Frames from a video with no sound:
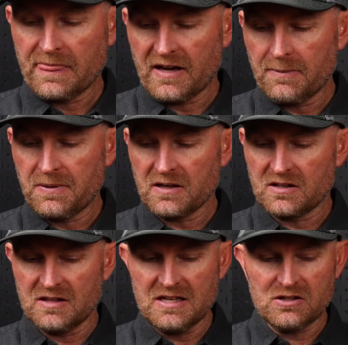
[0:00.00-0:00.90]
I
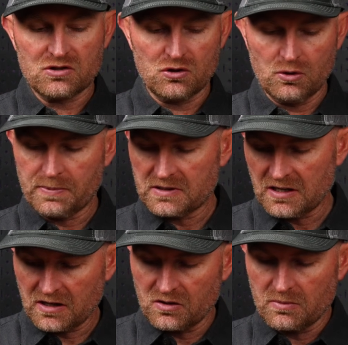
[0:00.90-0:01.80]
picked these two
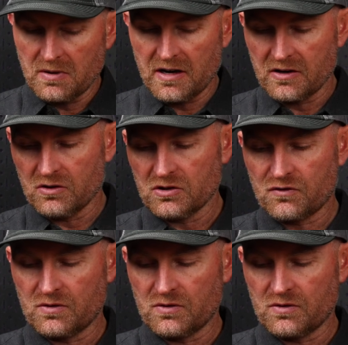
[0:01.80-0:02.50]
particular models